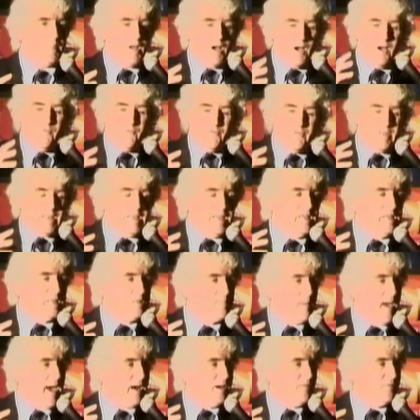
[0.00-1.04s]
of
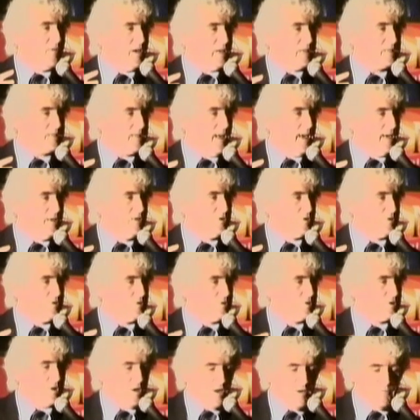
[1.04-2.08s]
these
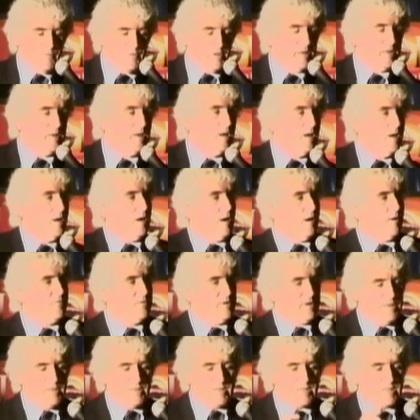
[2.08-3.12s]
manifestations, of
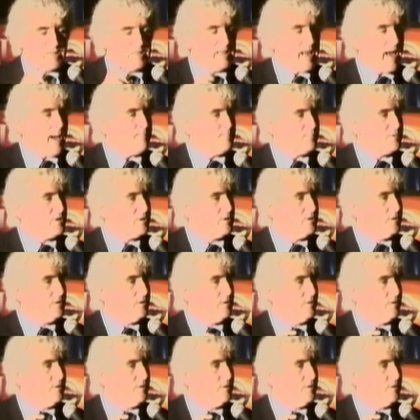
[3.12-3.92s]
these stepped